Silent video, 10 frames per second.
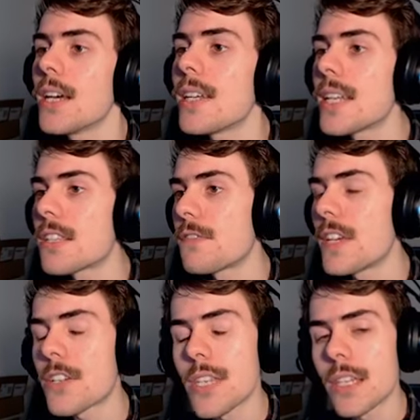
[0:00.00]
And let's
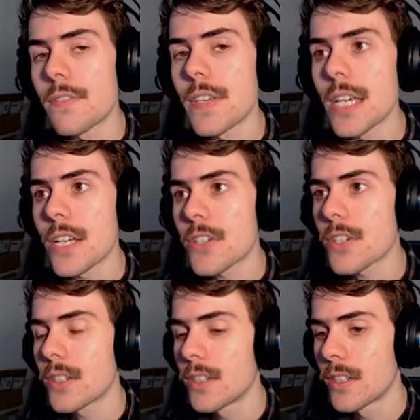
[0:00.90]
fish this
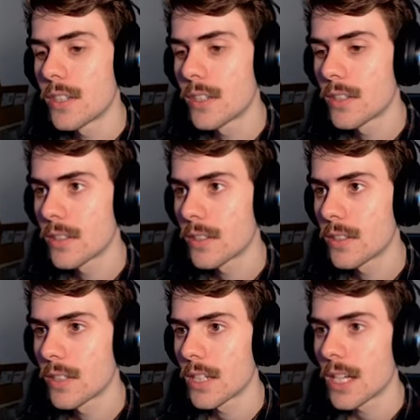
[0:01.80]
fish.
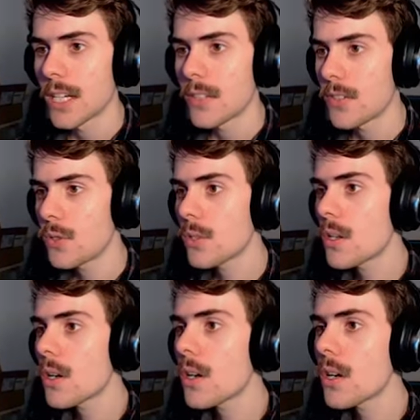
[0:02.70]

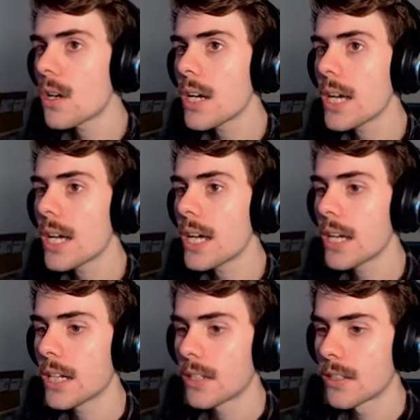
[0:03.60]
Sugoi!